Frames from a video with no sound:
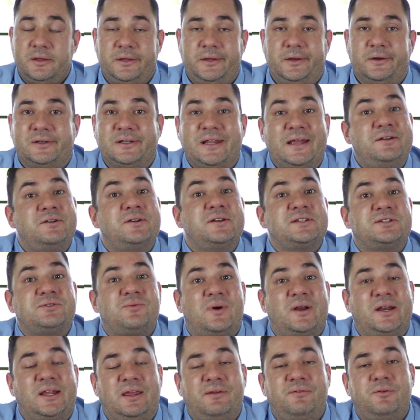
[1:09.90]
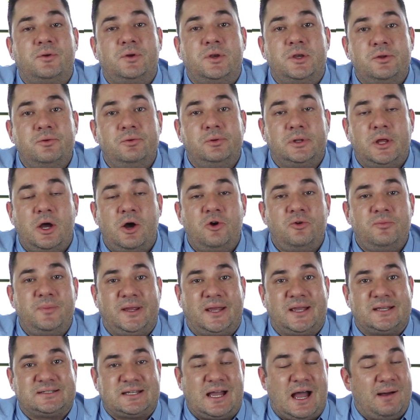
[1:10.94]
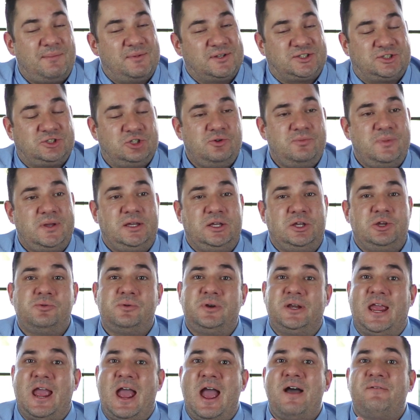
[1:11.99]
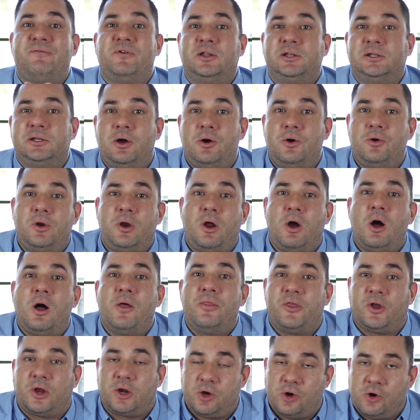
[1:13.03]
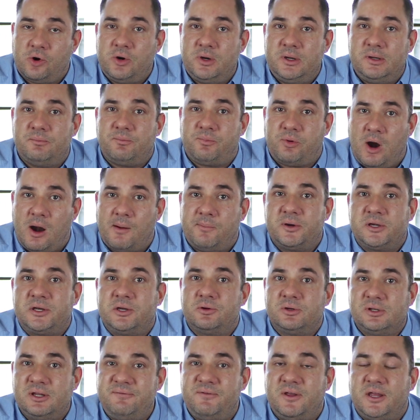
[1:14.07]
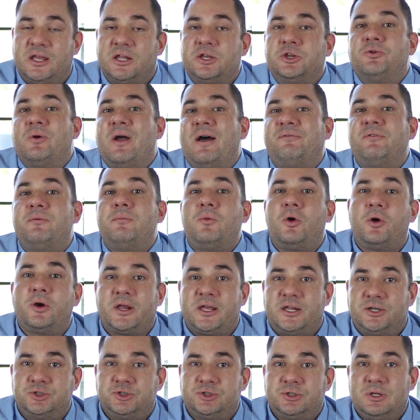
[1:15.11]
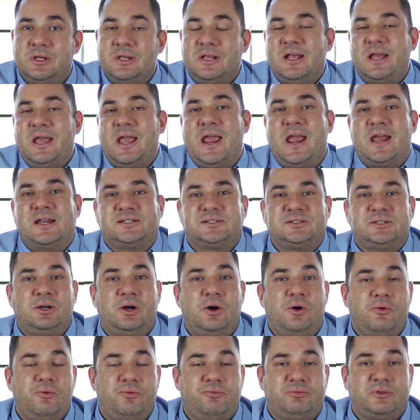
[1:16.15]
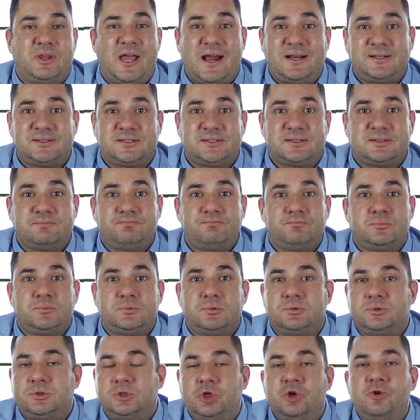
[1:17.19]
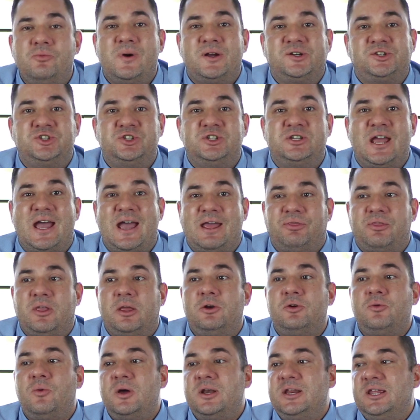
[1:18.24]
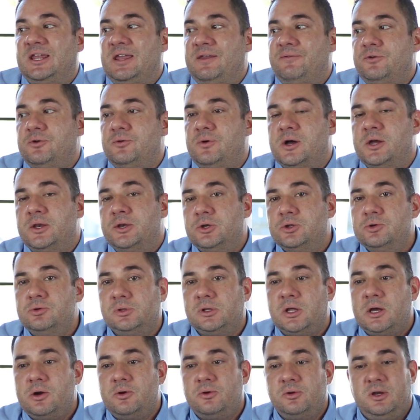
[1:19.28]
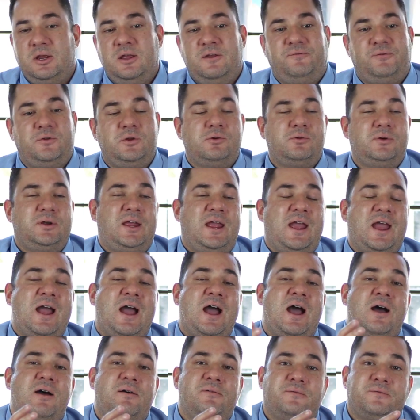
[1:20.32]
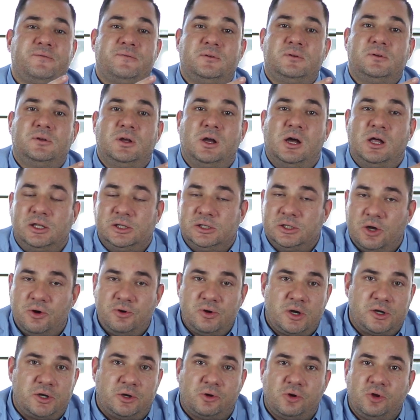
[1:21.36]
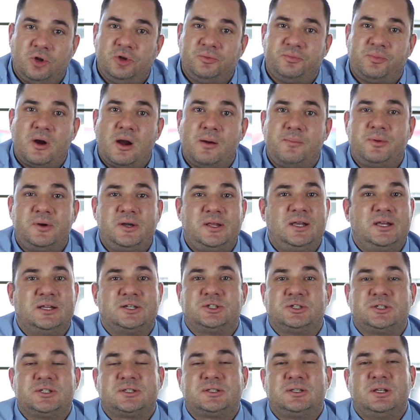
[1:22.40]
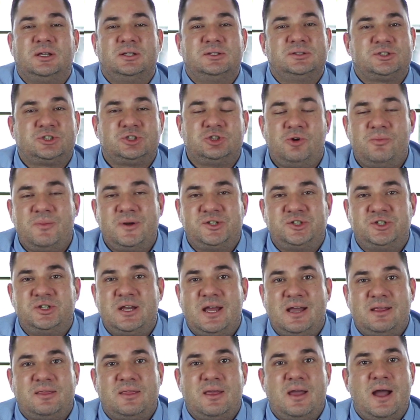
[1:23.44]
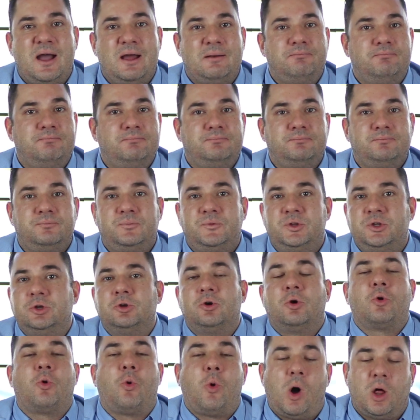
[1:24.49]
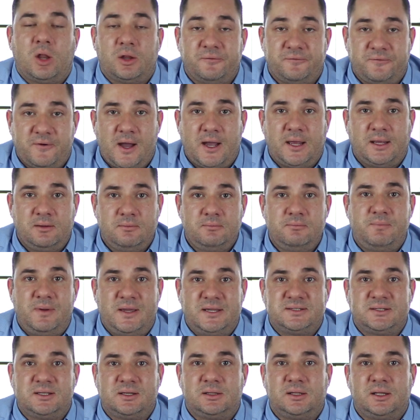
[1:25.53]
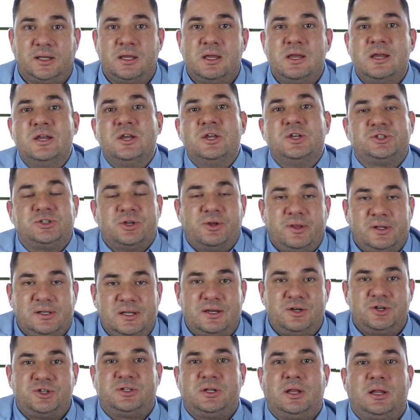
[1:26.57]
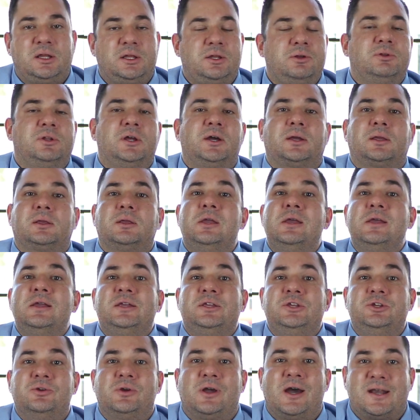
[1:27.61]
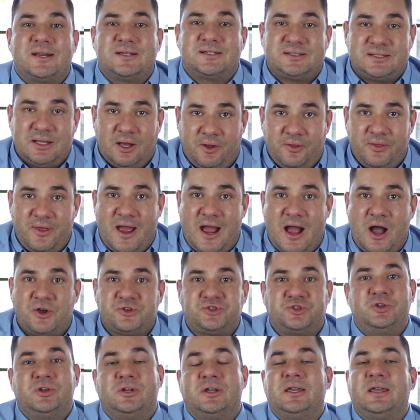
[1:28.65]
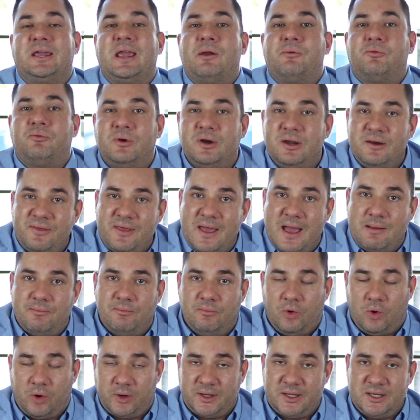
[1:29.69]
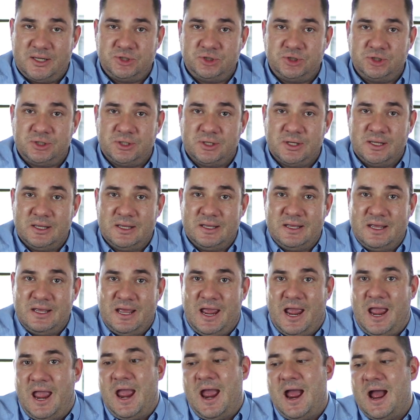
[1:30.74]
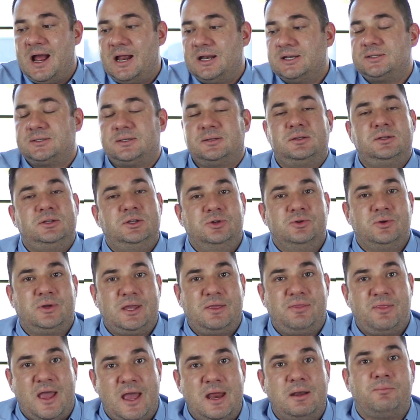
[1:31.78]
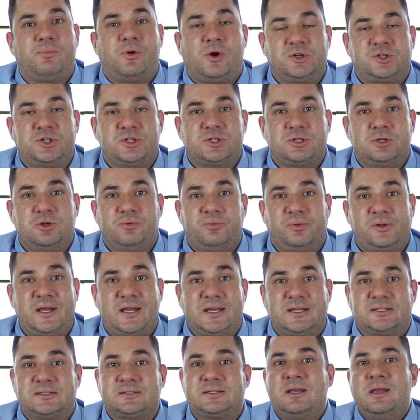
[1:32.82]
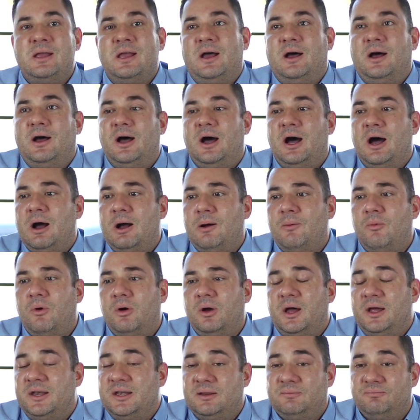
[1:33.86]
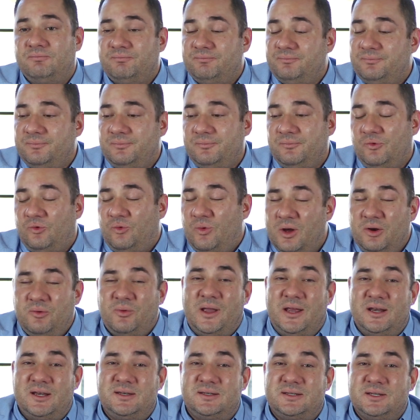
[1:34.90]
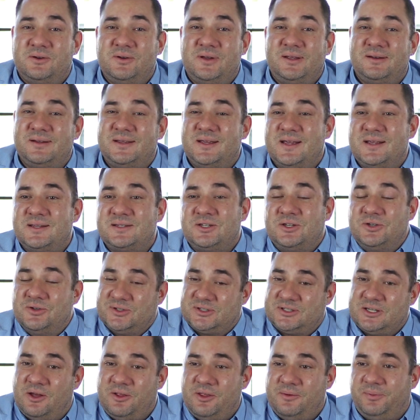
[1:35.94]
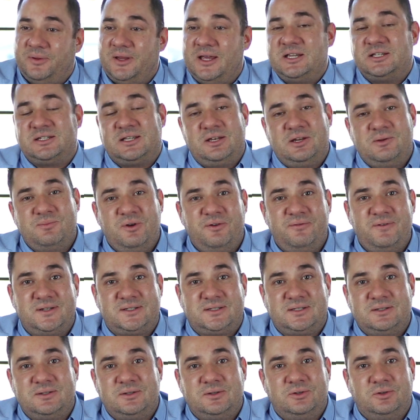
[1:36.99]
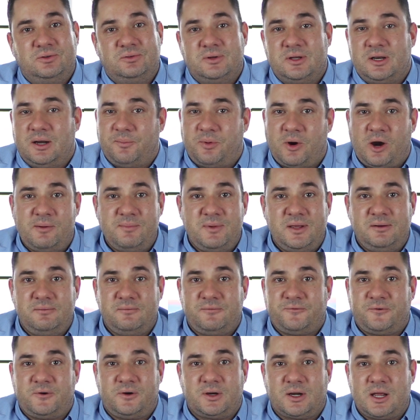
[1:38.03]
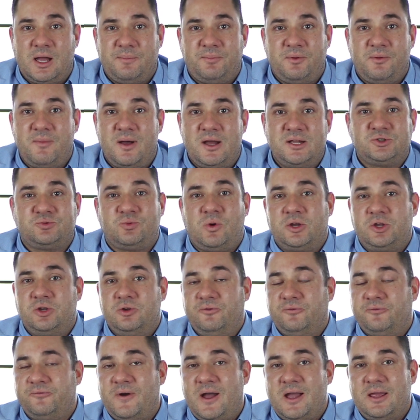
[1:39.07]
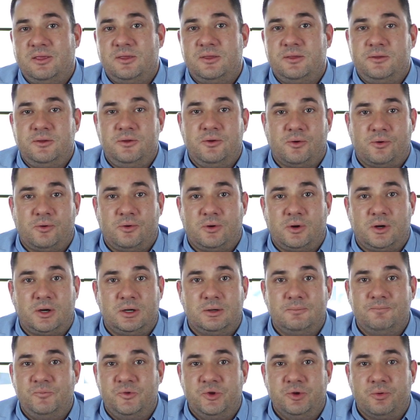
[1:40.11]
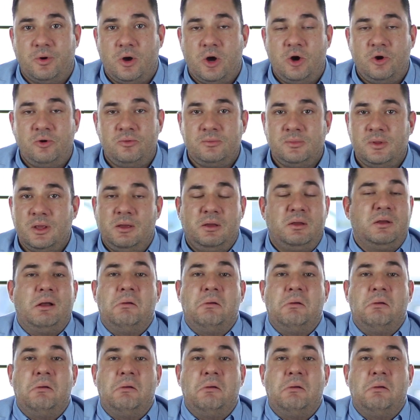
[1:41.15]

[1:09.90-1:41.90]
Your lender doesn't want to give you a new loan because I'm assuming you already have a loan on the current property you're living in. You have a mortgage. And so that's too much debt. They don't want to give you a new loan if you already have a loan on your old property. It's just so much debt that you don't qualify, basically. So the lender's telling you, look, you got to sell the house so you can get rid of that mortgage, and you can then purchase a new place. One way to do it is you sell the place, then you move into an apartment for a couple months while you find your new home.